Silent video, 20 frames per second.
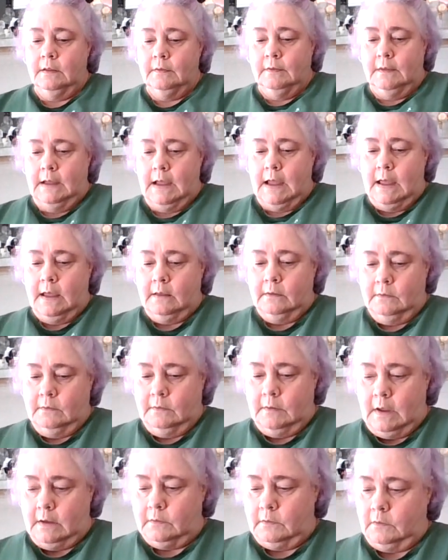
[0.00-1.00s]
the
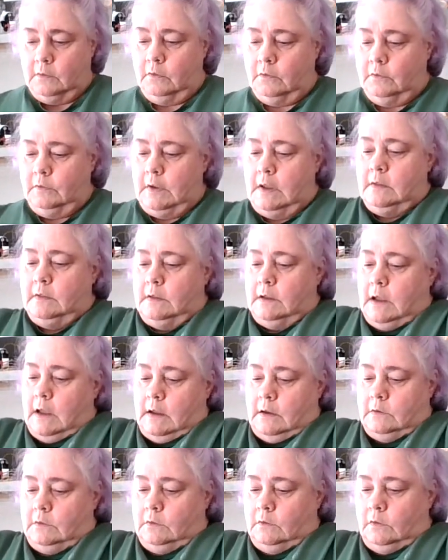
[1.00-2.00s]
ancestors and the
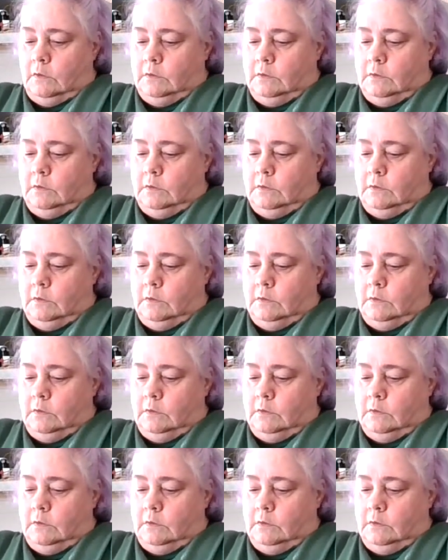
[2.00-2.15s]
angels.